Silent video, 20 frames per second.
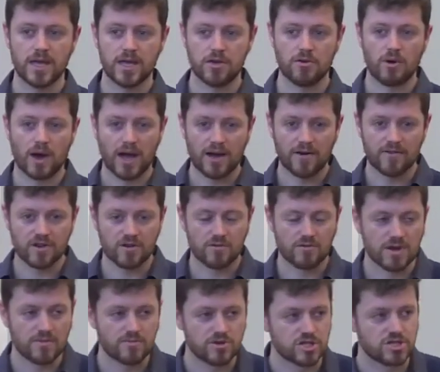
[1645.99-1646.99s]
You have to
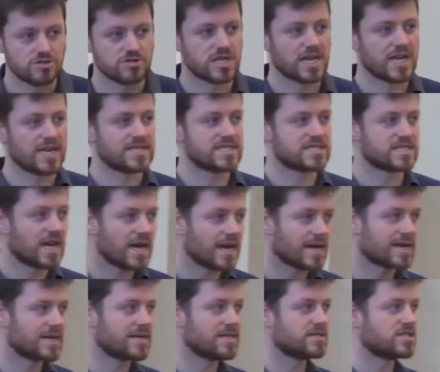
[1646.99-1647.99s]
reproduce it
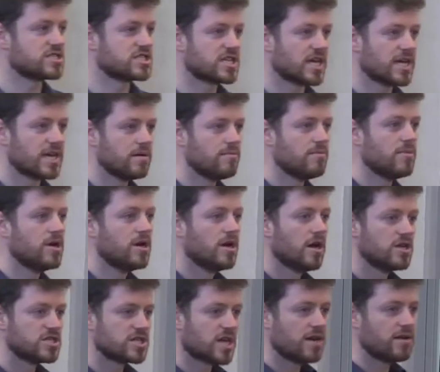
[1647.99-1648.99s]
exactly the same
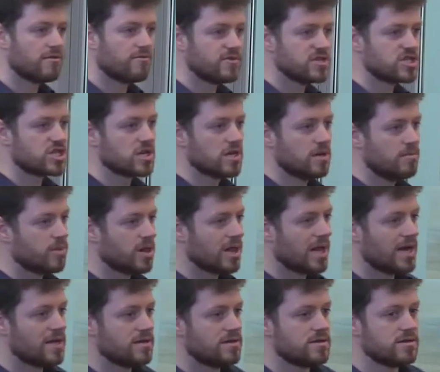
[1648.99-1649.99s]
as I'd originally
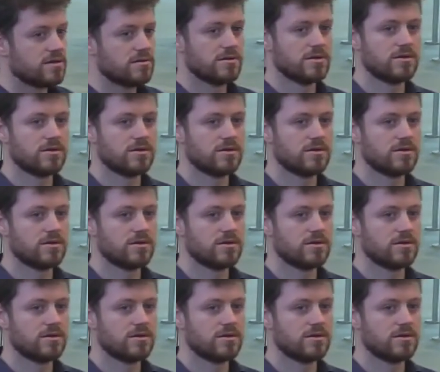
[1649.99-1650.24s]
planned.